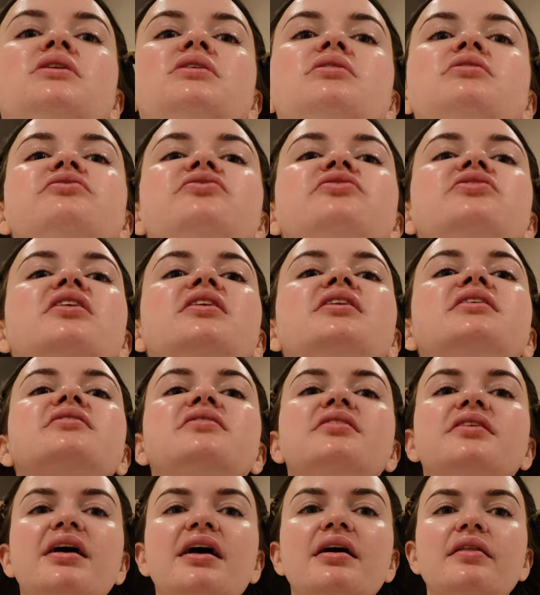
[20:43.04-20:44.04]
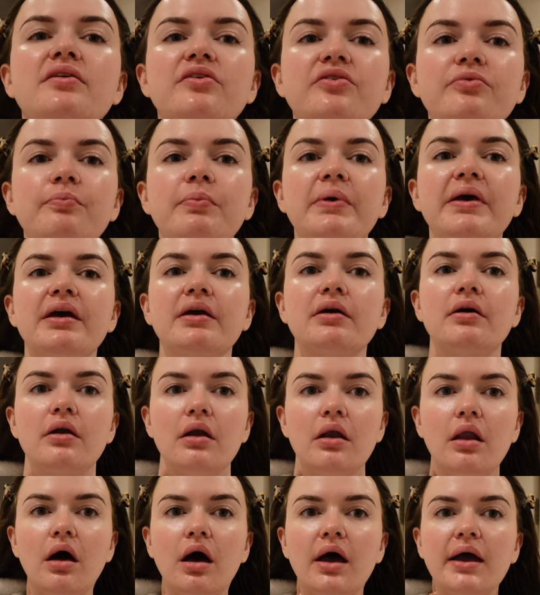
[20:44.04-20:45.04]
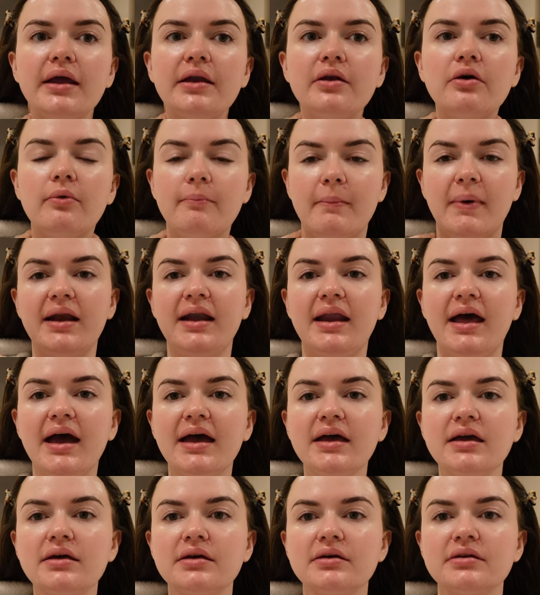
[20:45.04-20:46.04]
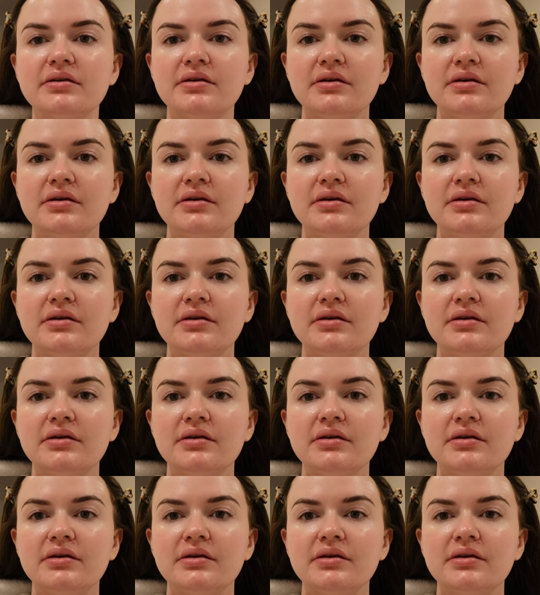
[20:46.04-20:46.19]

I've started to get this big line on my neck